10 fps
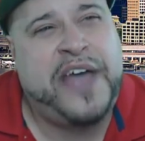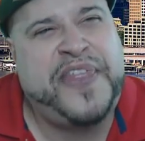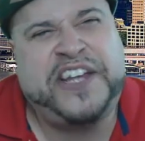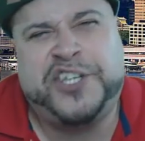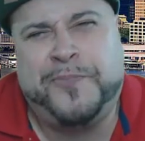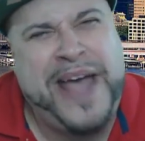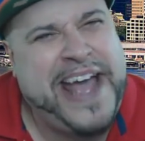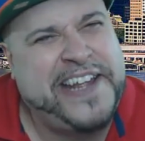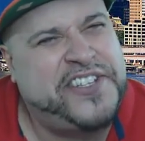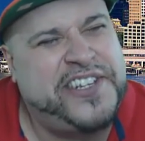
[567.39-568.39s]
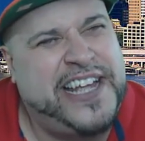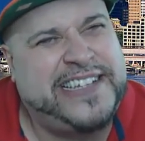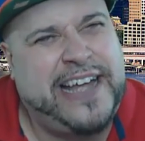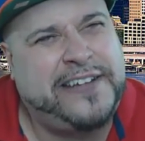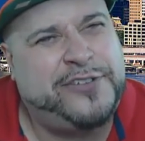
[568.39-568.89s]
I think Japan isn't
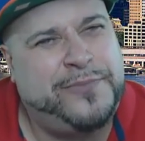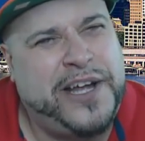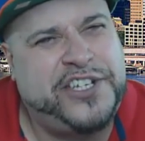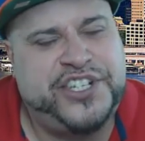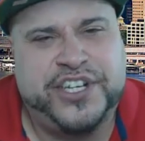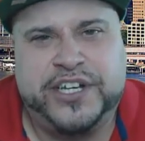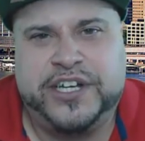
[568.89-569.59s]
like that too much.